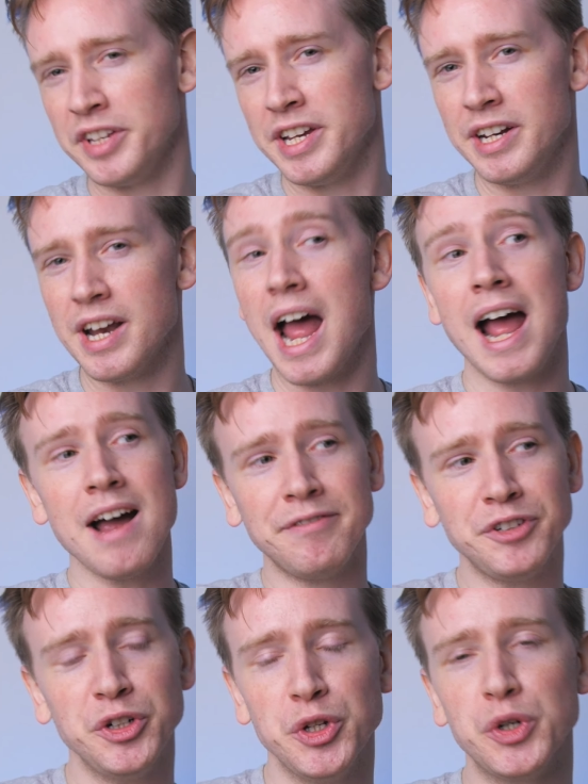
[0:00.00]
scene
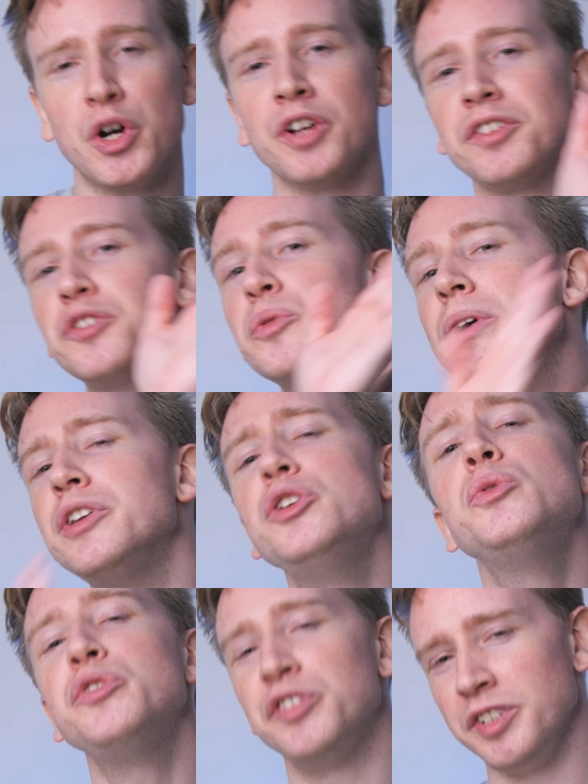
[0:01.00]
after you cut to a
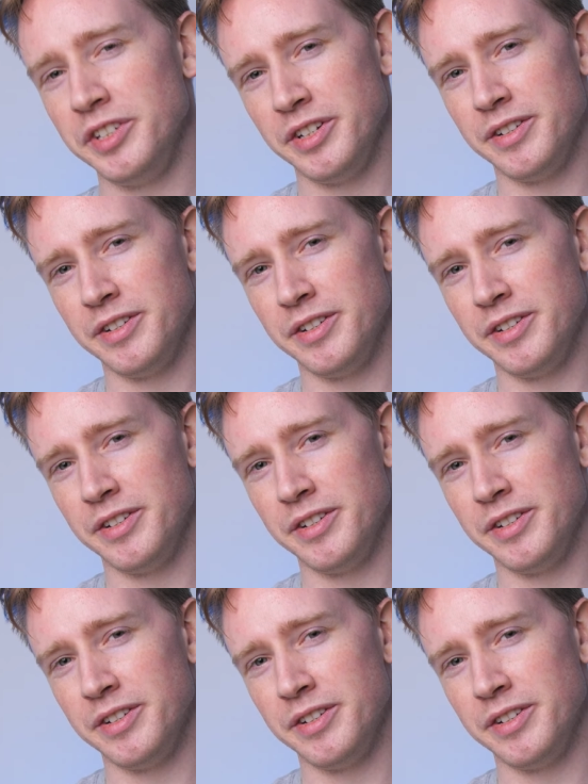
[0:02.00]
new scene.